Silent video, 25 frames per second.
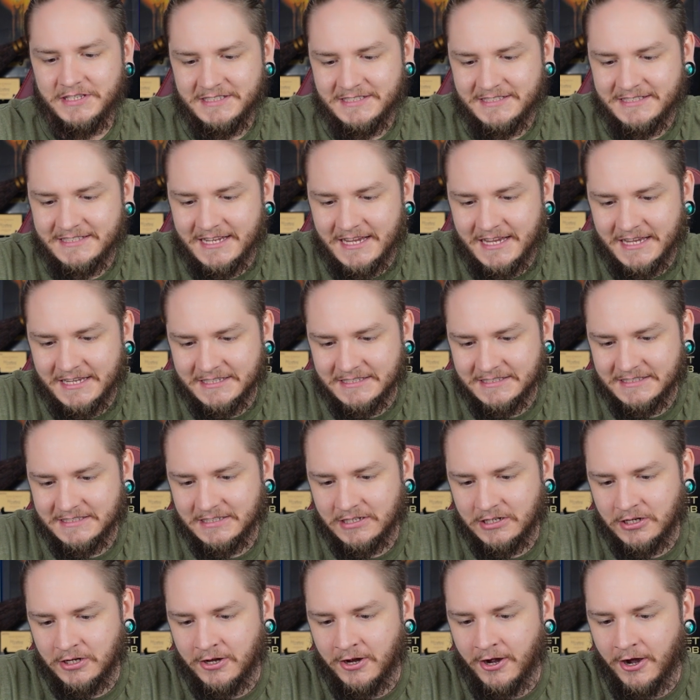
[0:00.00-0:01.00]
says
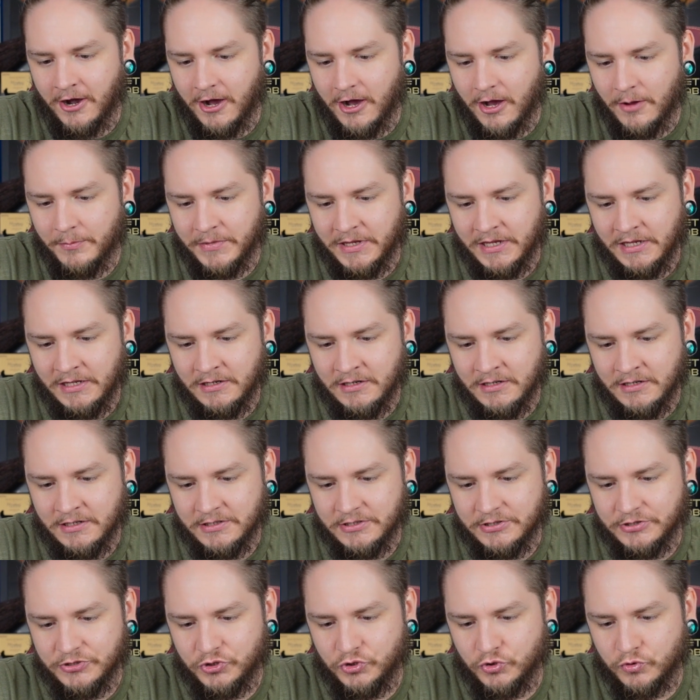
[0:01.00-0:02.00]
Calming
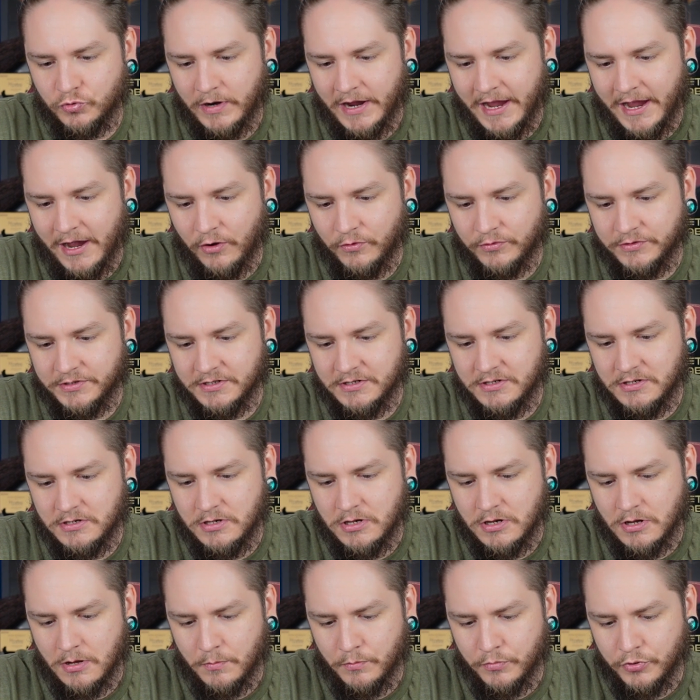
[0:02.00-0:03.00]
Drought
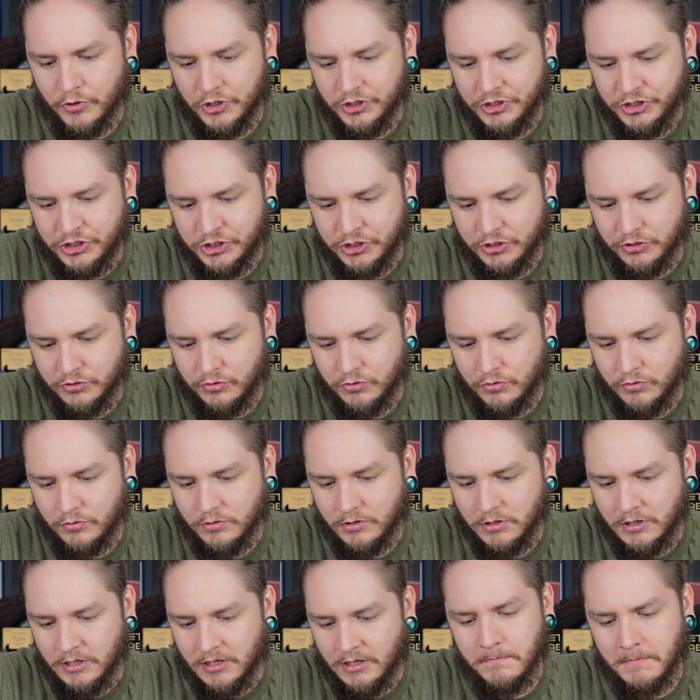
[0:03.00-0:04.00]
#2,
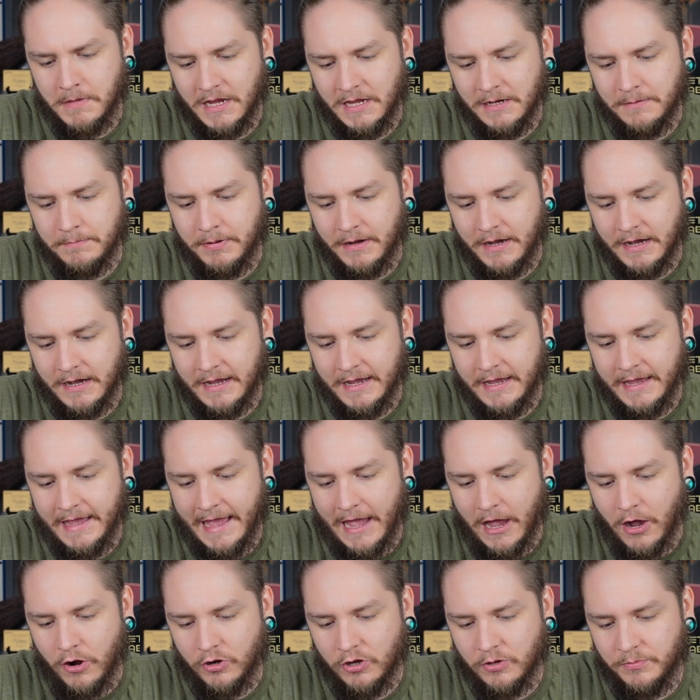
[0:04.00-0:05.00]
made by
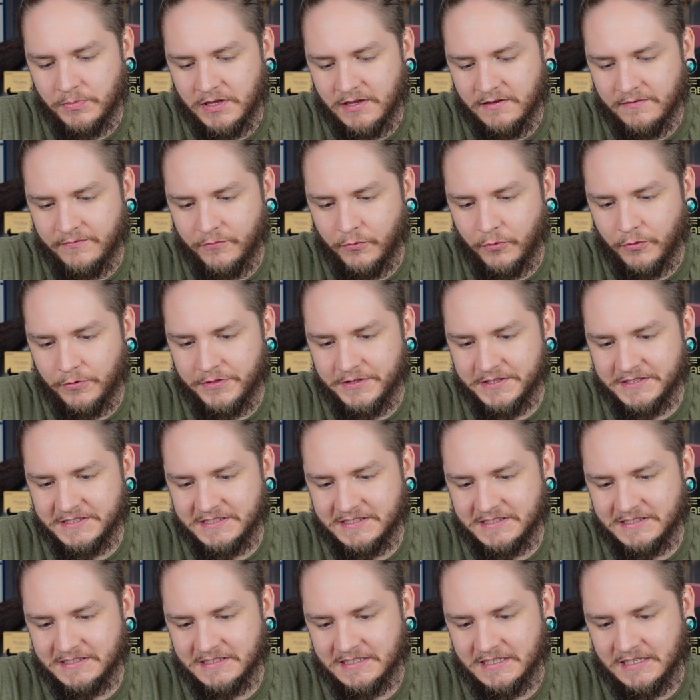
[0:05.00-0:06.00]
Alchemy for the
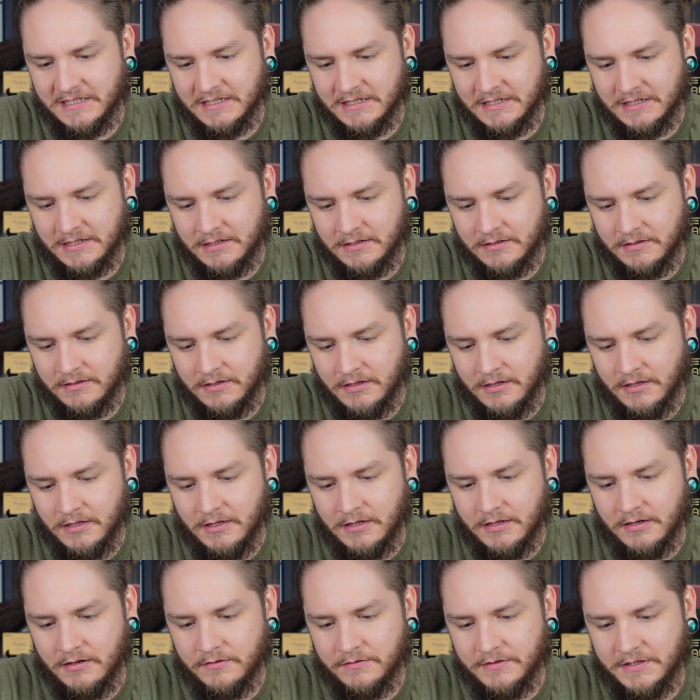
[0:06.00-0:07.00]
Skin.
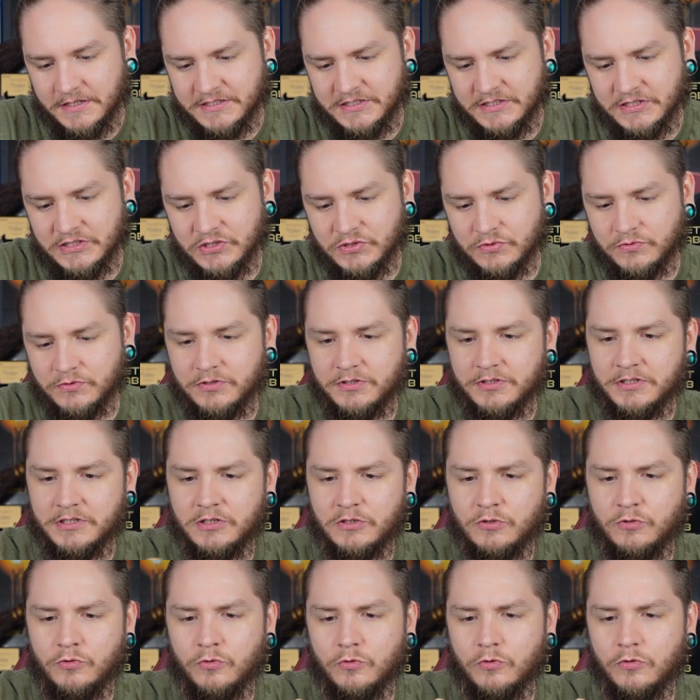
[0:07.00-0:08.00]
This is really
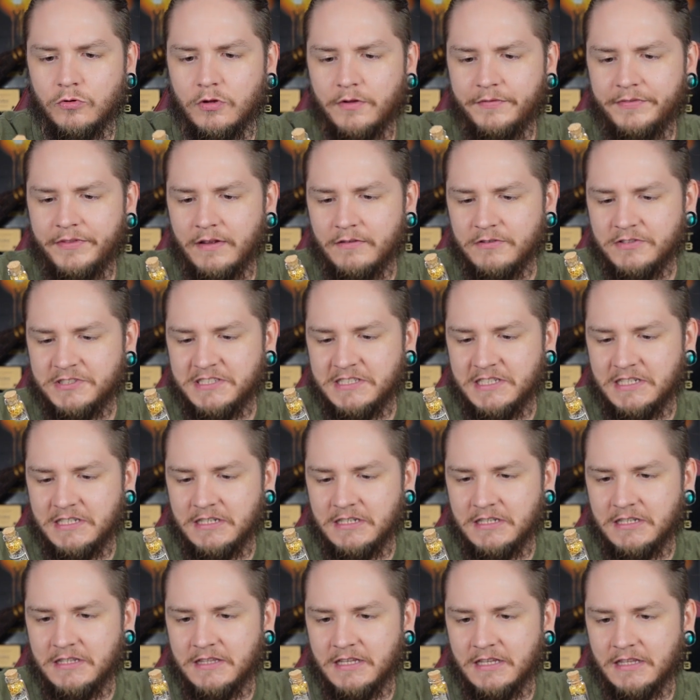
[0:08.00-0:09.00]
cool. I've never seen
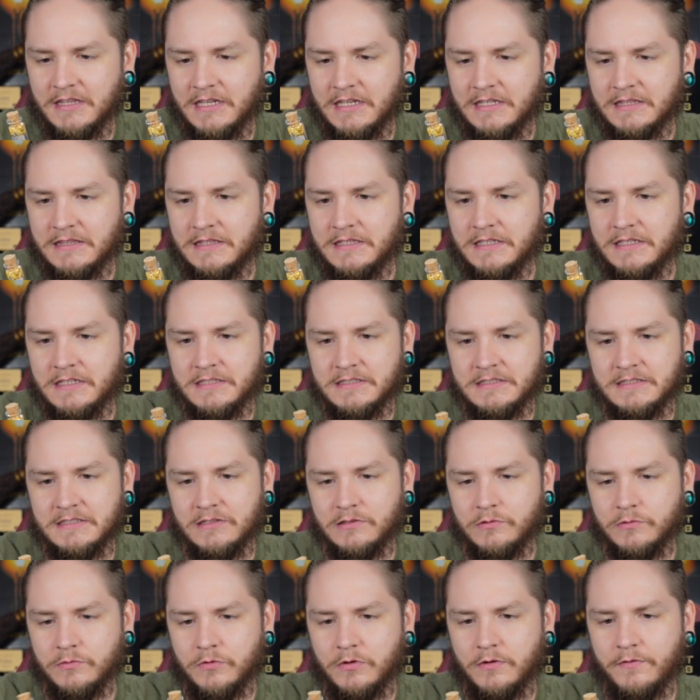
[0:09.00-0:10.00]
anything like this
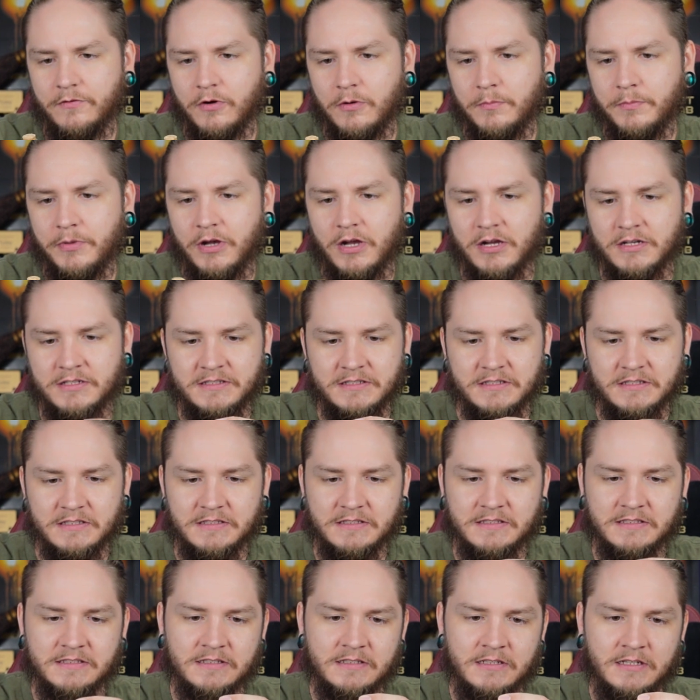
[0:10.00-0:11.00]
in one of our
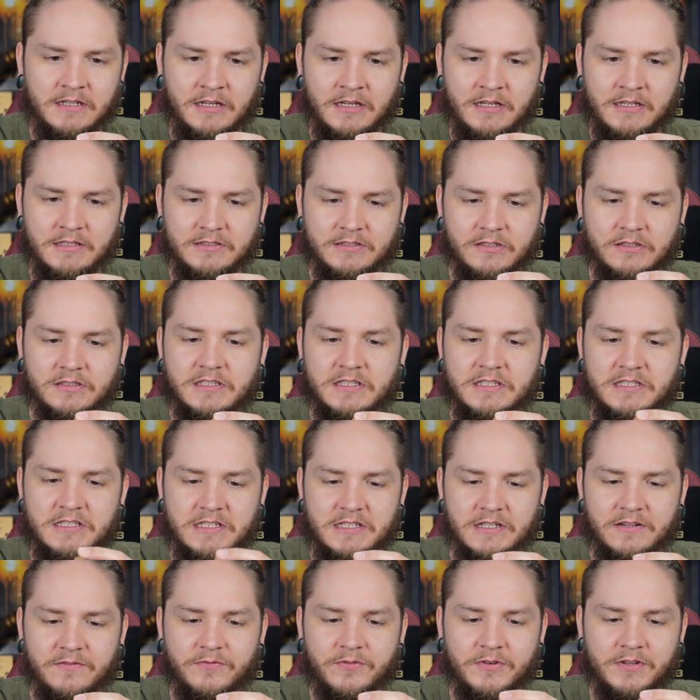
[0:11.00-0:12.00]
boxes. So it's a
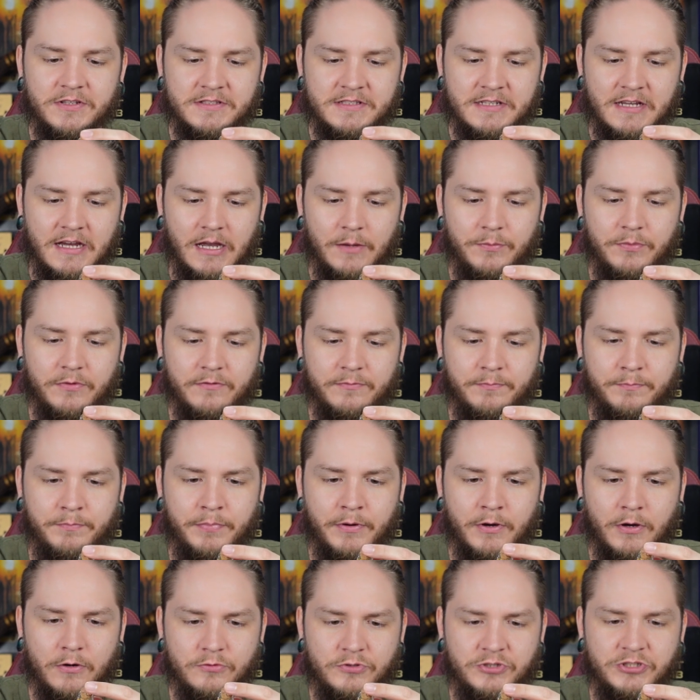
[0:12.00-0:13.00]
different type of
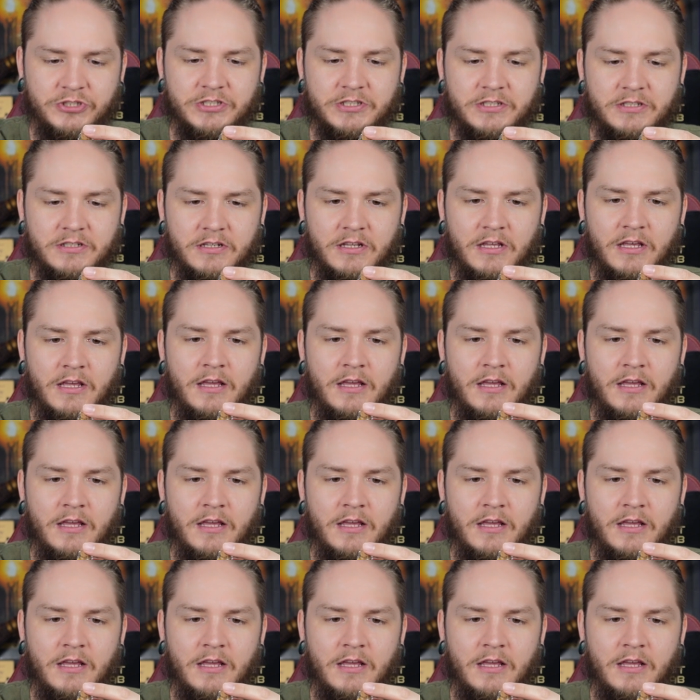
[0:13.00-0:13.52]
potion,